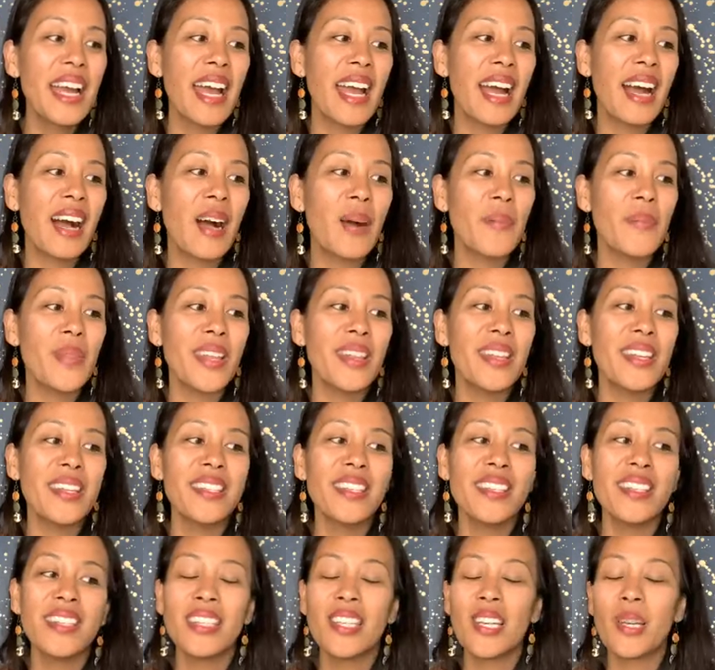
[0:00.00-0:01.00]
And this
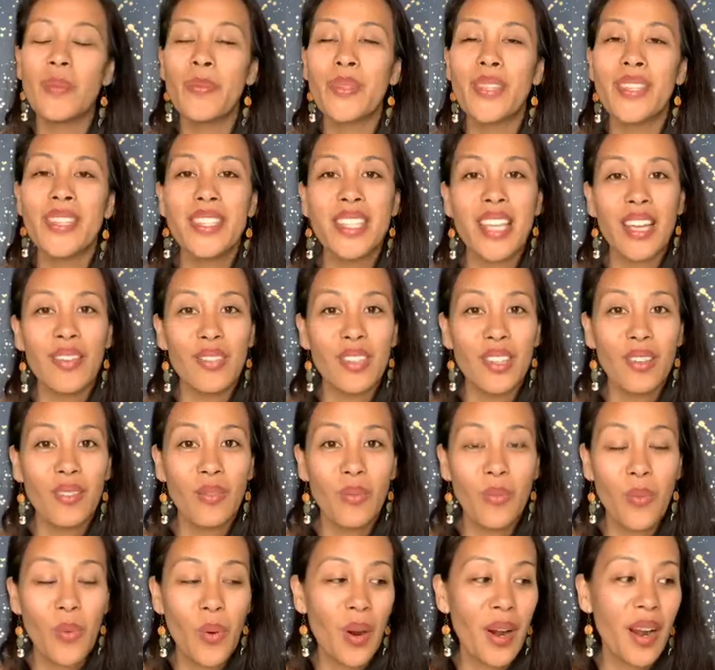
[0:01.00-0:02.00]
is tips and safety
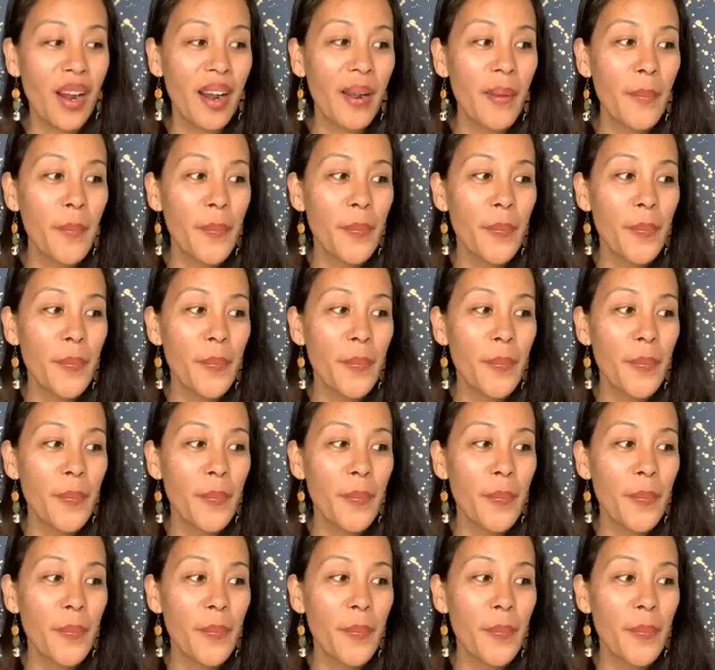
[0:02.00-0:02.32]
for